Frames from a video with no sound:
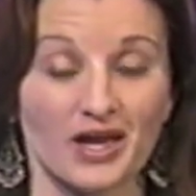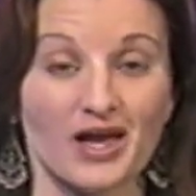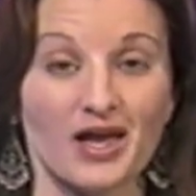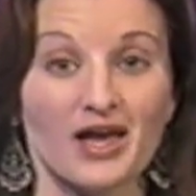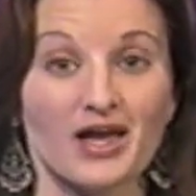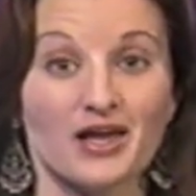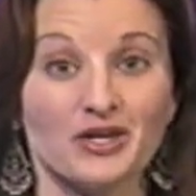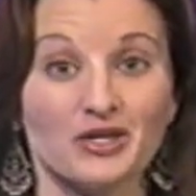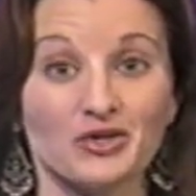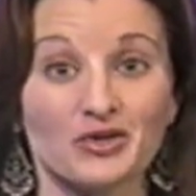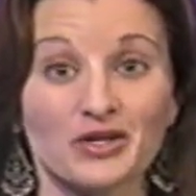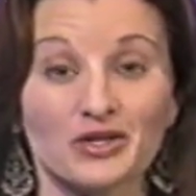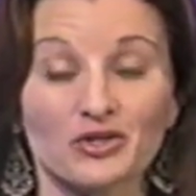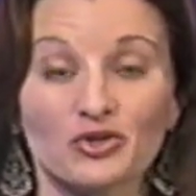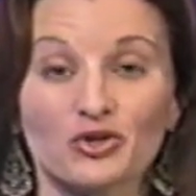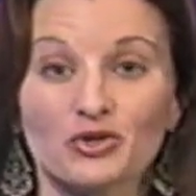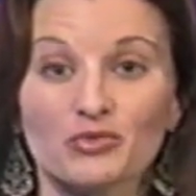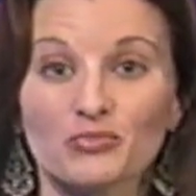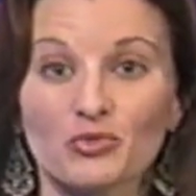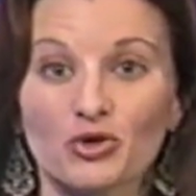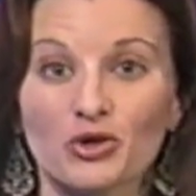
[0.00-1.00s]
You can
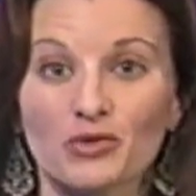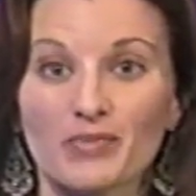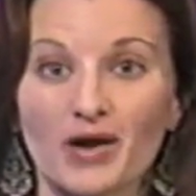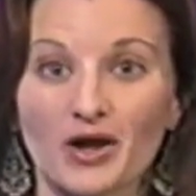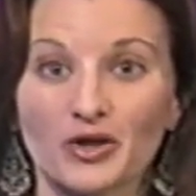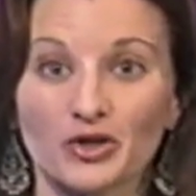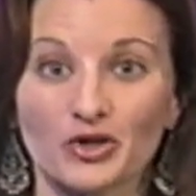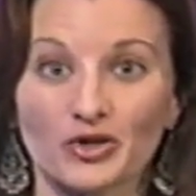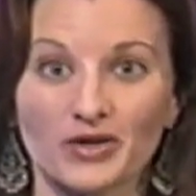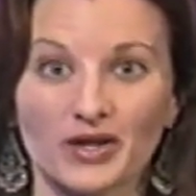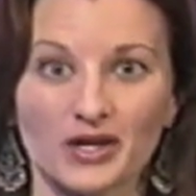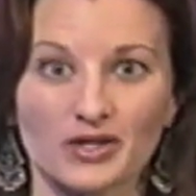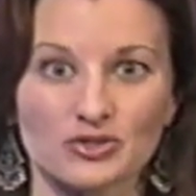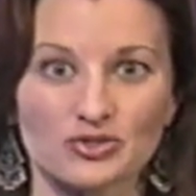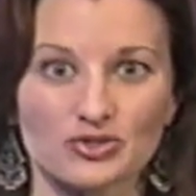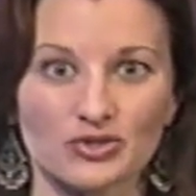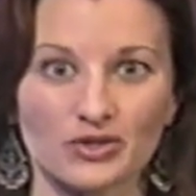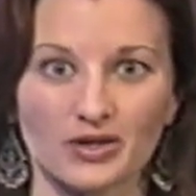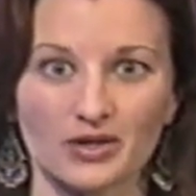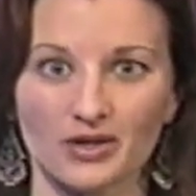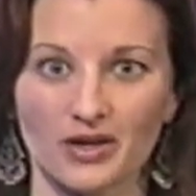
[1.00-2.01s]
learn more about your
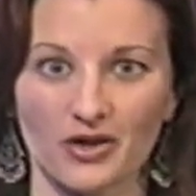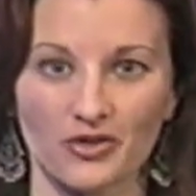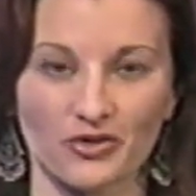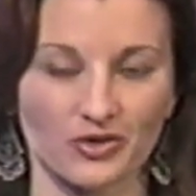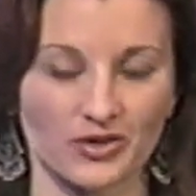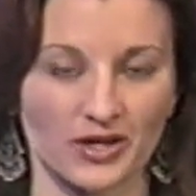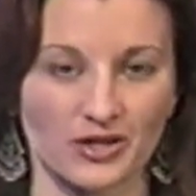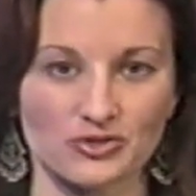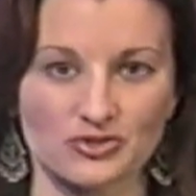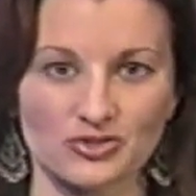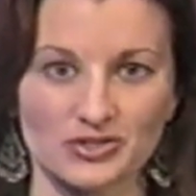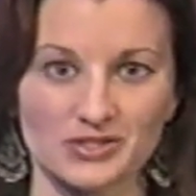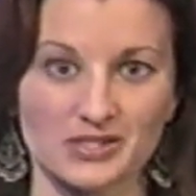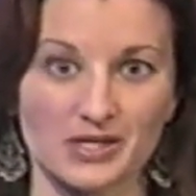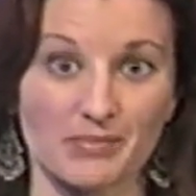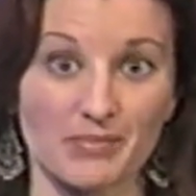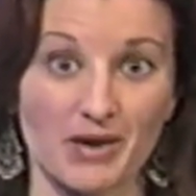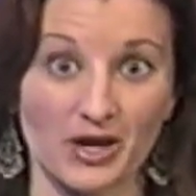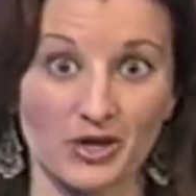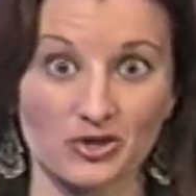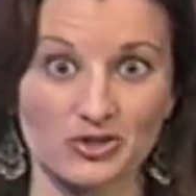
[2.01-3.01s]
country and other countries and
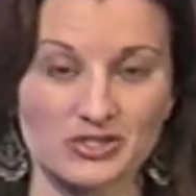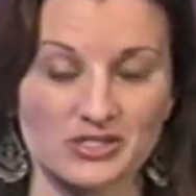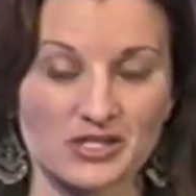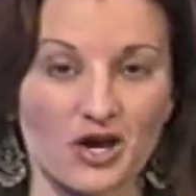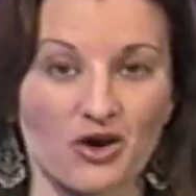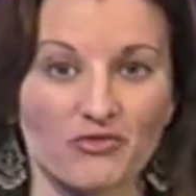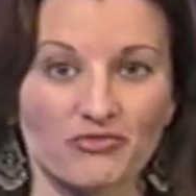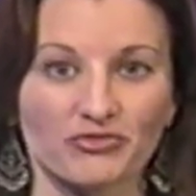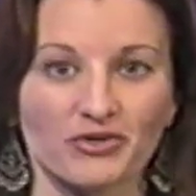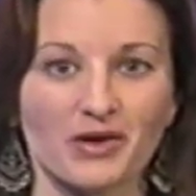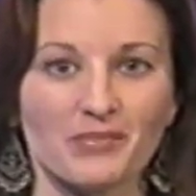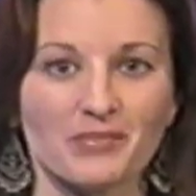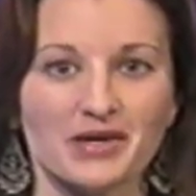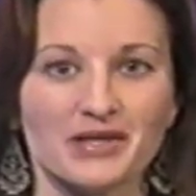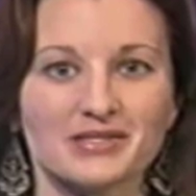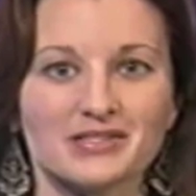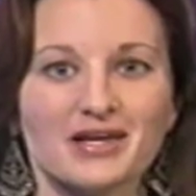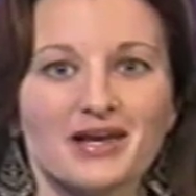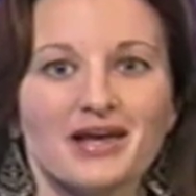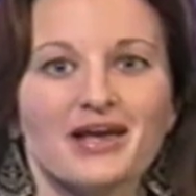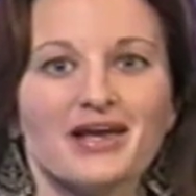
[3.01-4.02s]
about yourself from it.
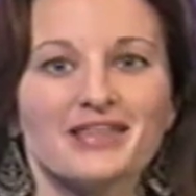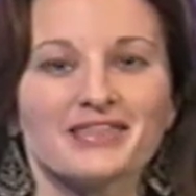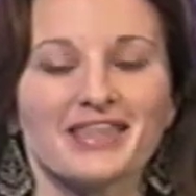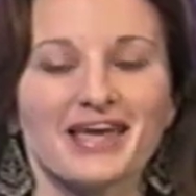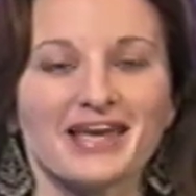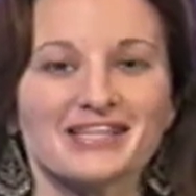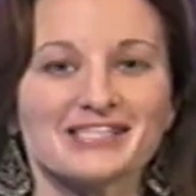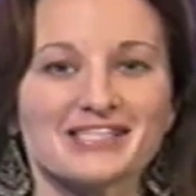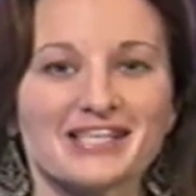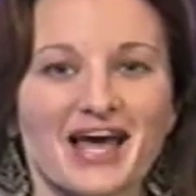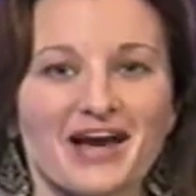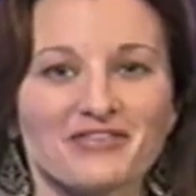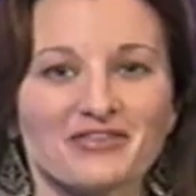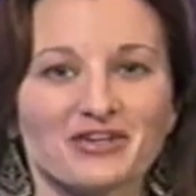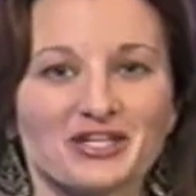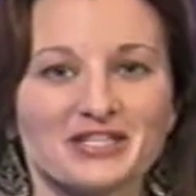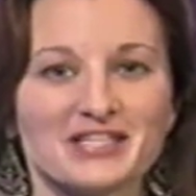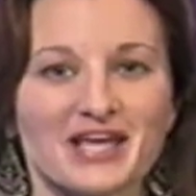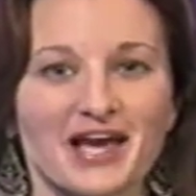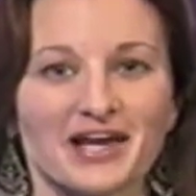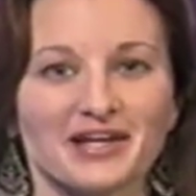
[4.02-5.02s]
Thanks and have a good
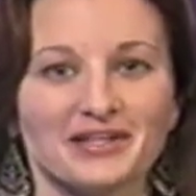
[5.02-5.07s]
day.